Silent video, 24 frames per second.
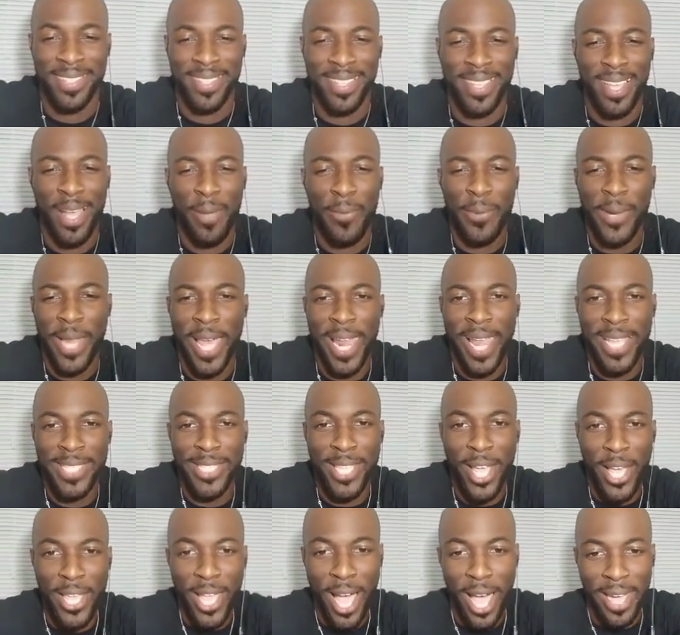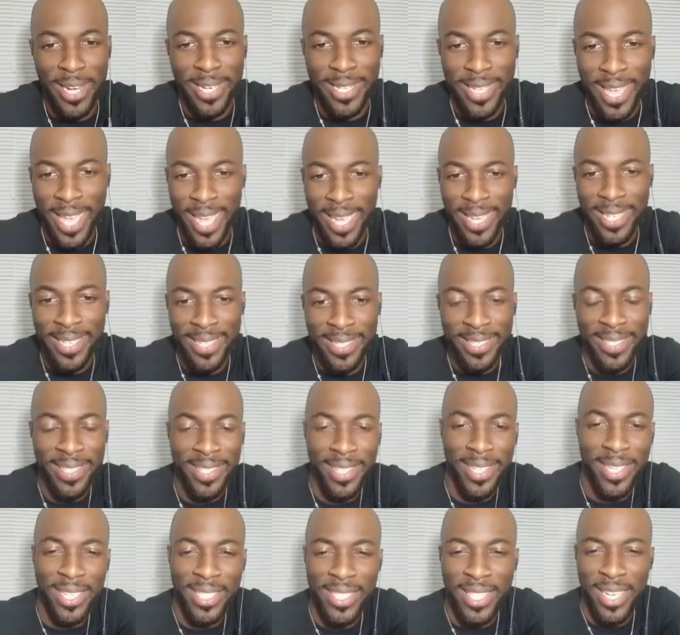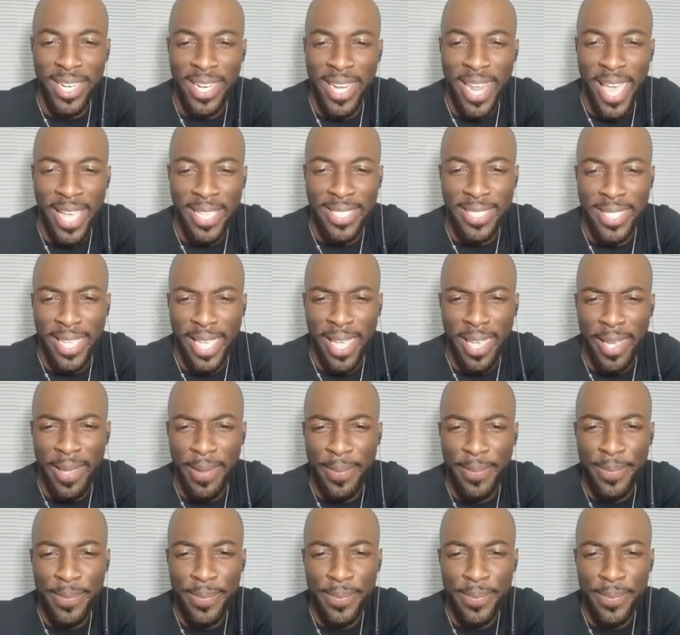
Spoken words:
I'm glad I saw y'all today. Until the next time.